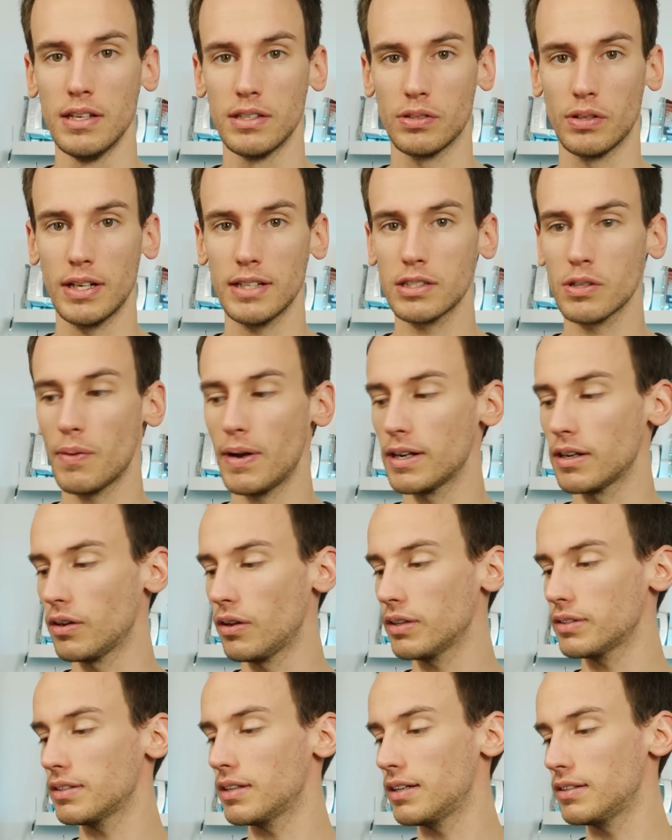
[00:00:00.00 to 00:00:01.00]
So that's quite a
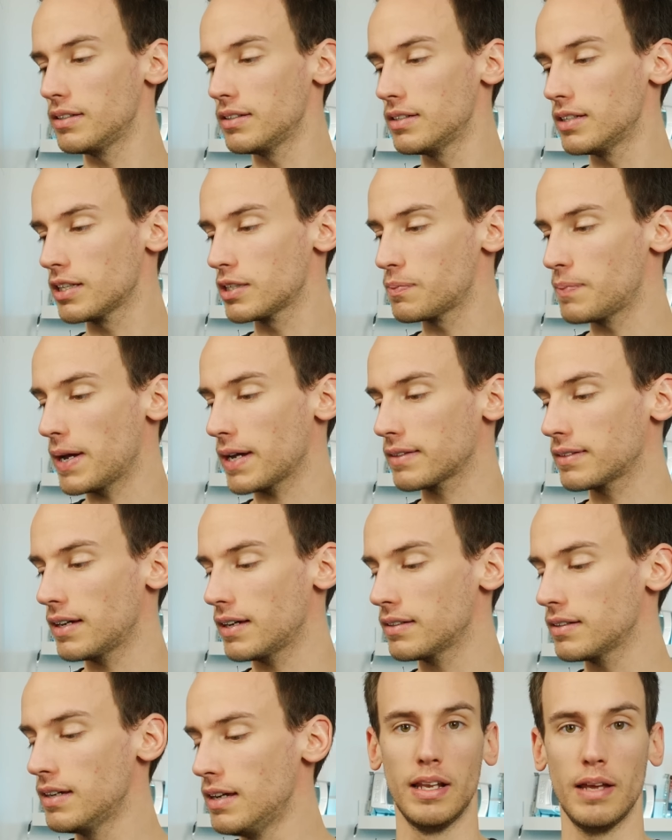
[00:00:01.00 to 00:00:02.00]
lot. I didn't expect that.